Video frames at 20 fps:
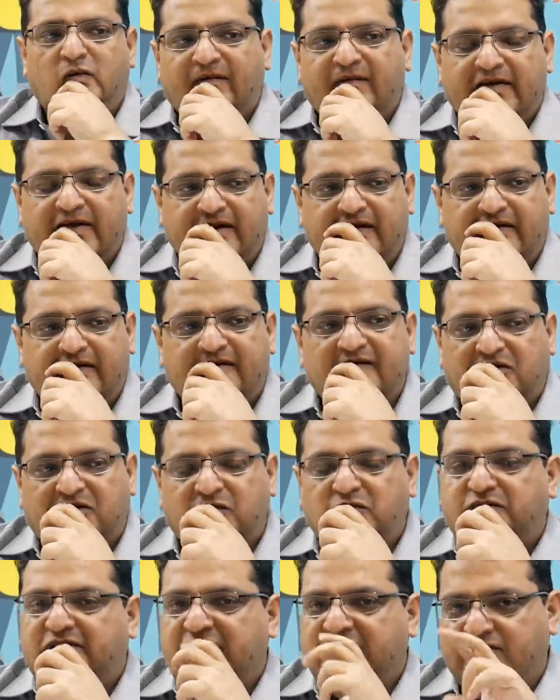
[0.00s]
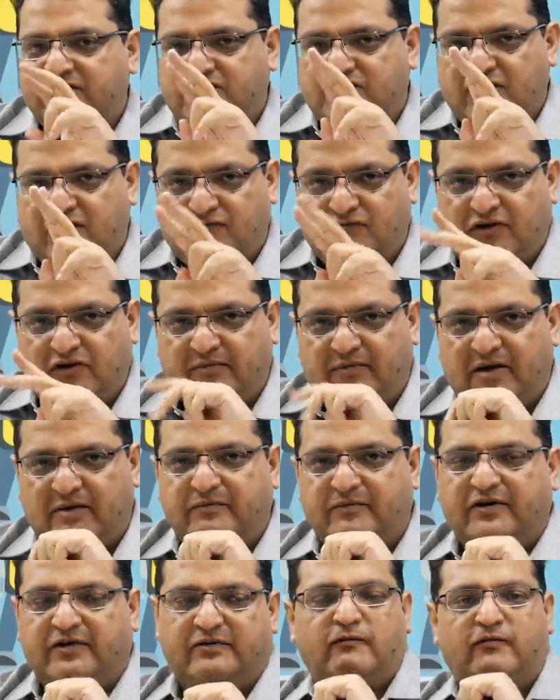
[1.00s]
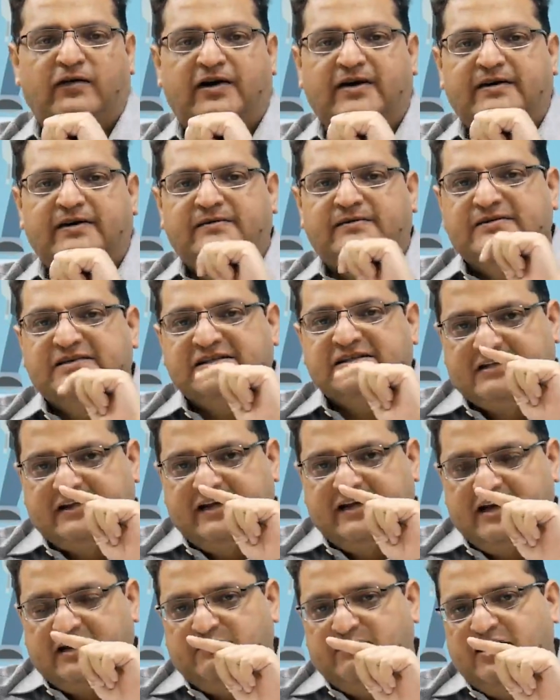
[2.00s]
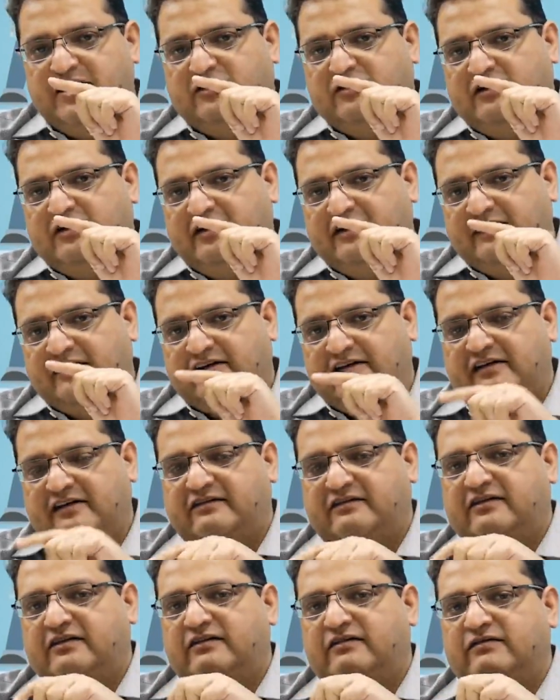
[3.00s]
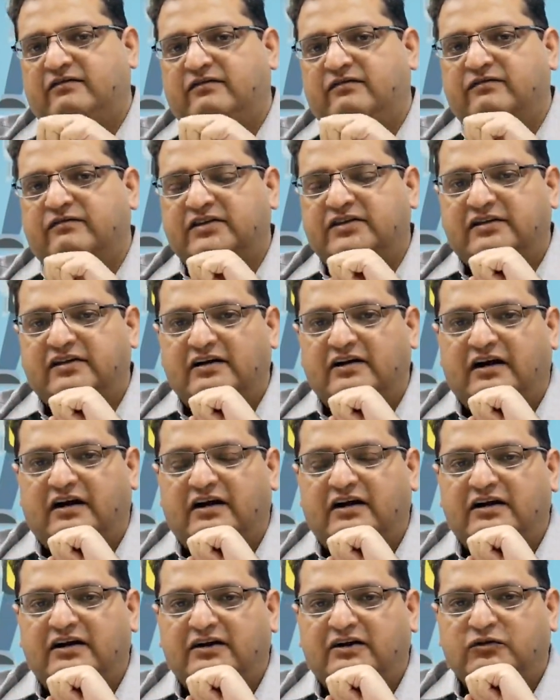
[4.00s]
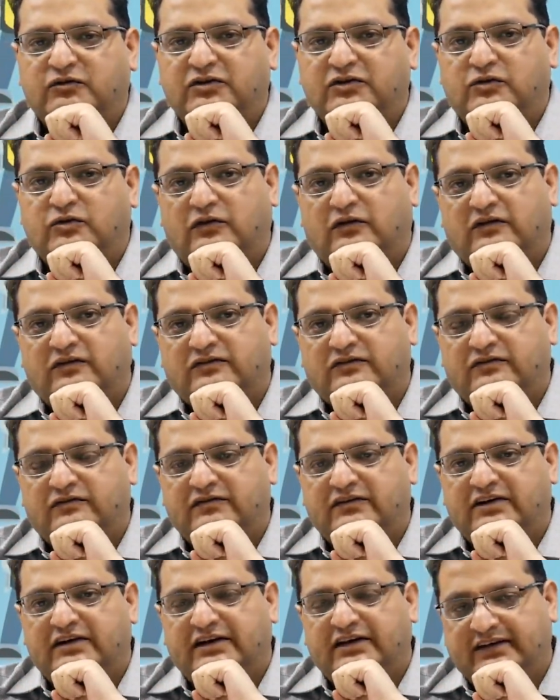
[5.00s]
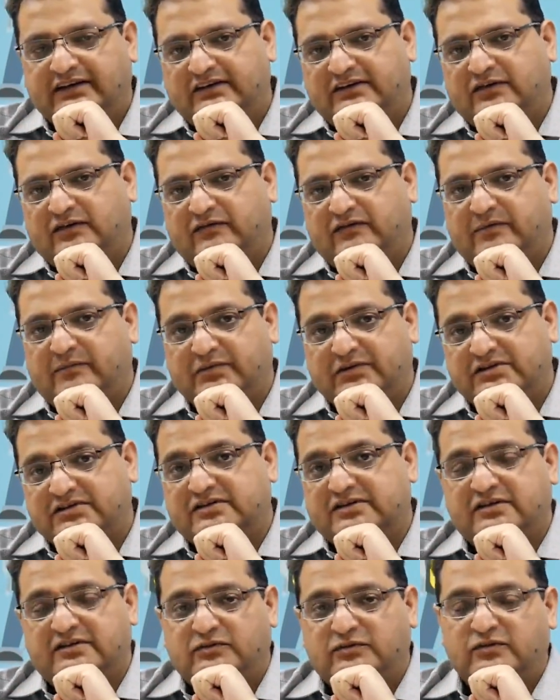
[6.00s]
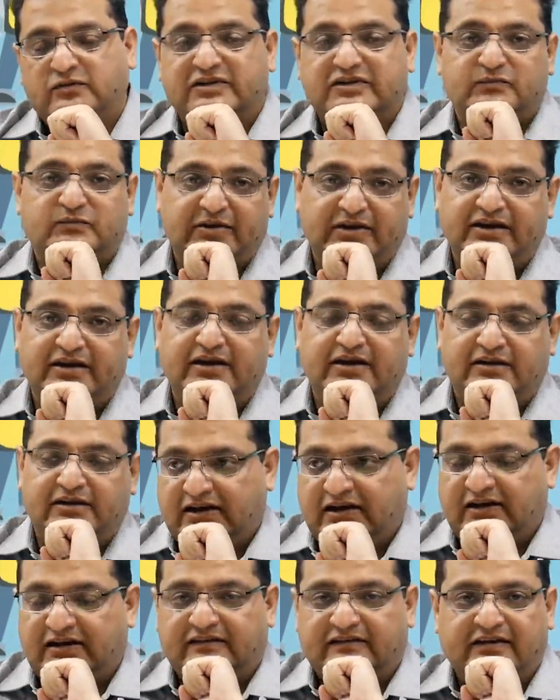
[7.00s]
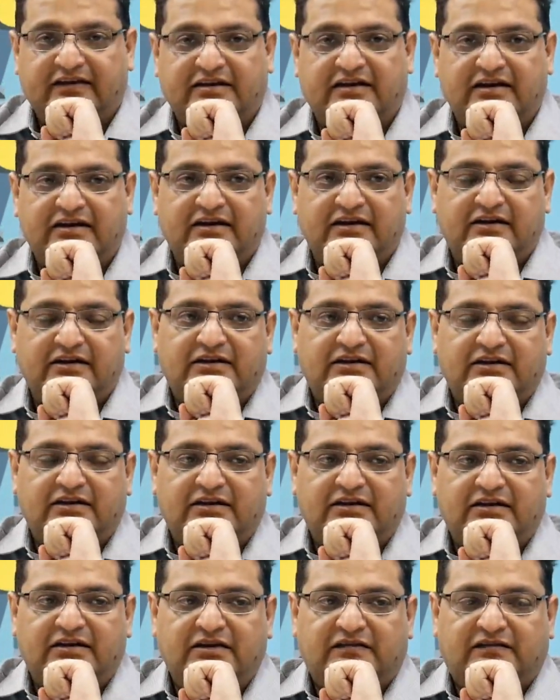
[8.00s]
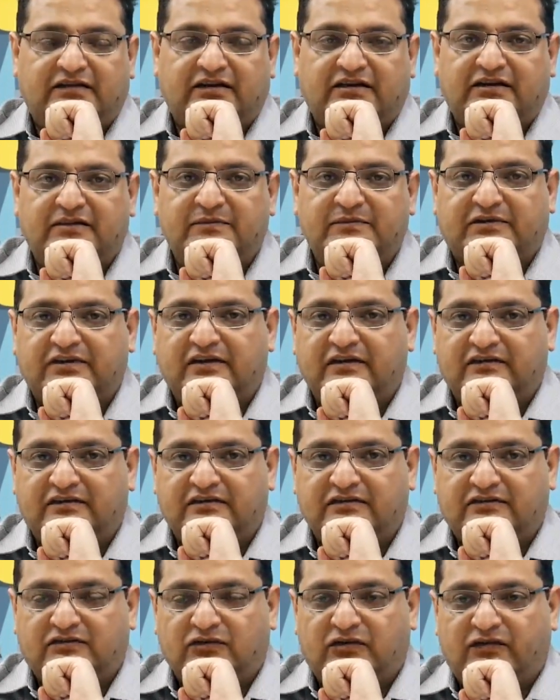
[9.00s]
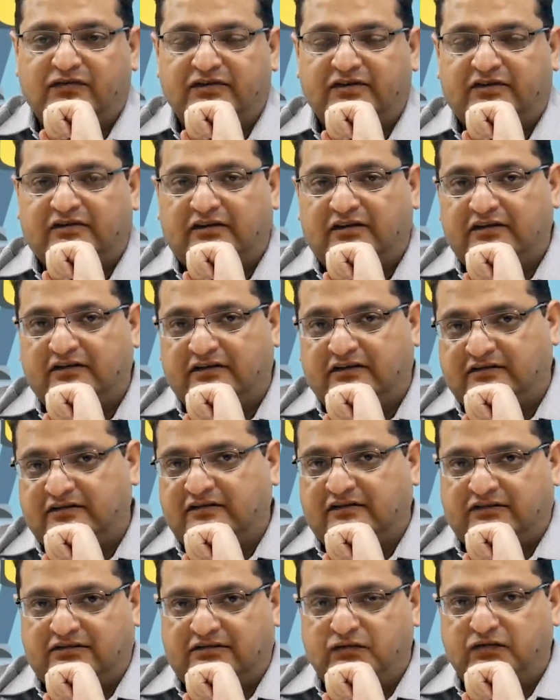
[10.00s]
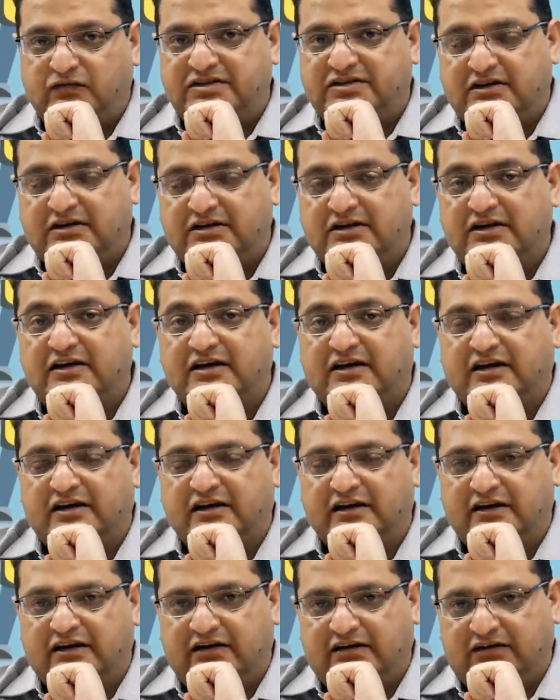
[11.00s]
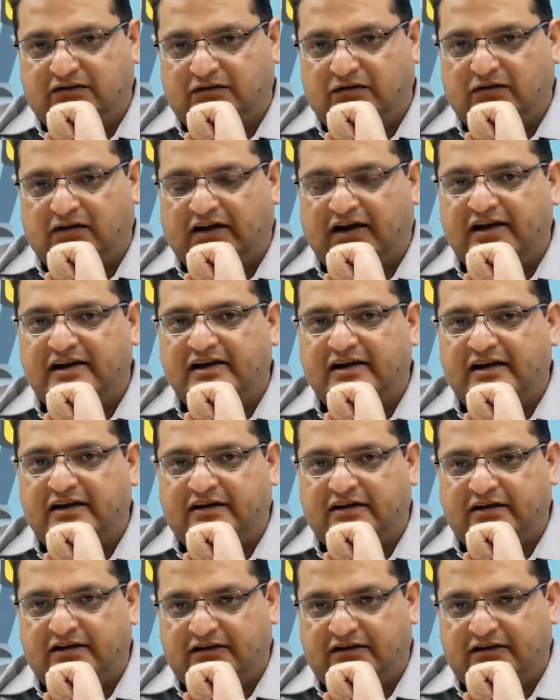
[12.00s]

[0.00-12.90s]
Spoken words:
here two things which you have to remember. One, statement or a declaration with regard to the cause of the death of the person who has made it, and second, the circumstances of the transactions which he declared or highlighted